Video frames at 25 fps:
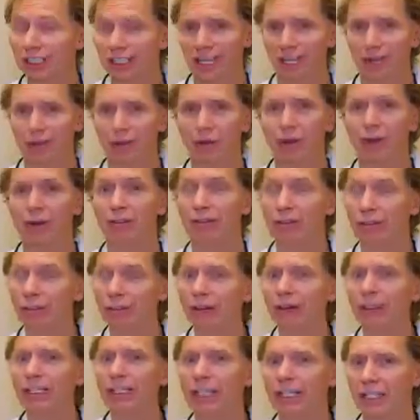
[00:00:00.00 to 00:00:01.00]
together a
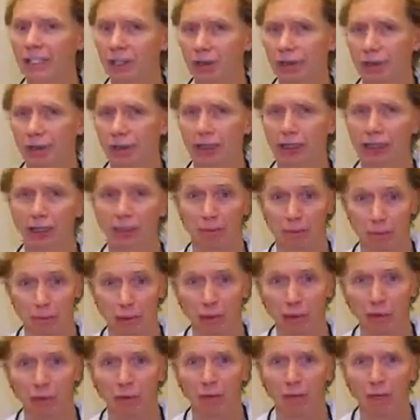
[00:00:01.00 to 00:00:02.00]
very interesting and
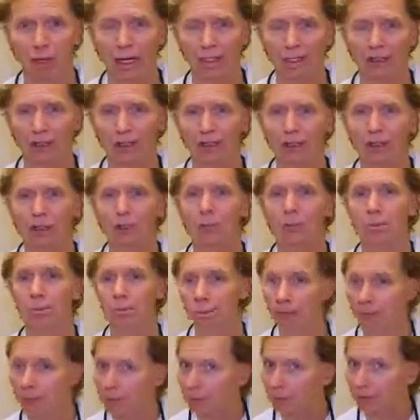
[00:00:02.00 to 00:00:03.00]
beautiful way to do
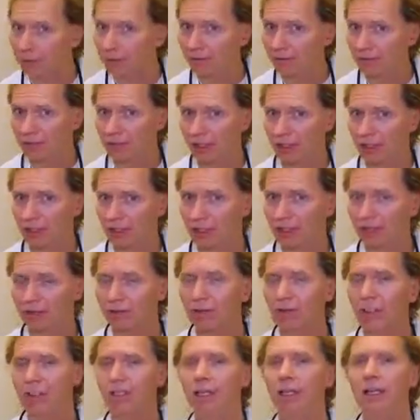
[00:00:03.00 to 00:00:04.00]
minimally
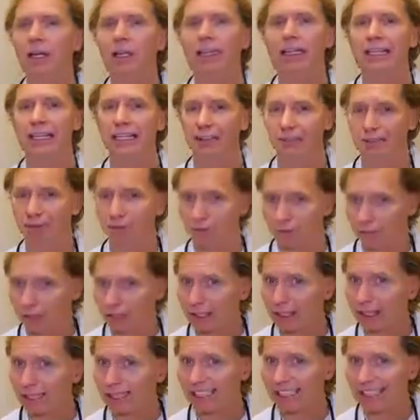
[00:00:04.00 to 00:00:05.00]
invasive,
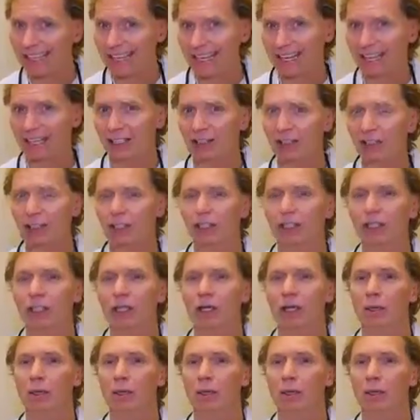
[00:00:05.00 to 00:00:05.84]
infinity edge,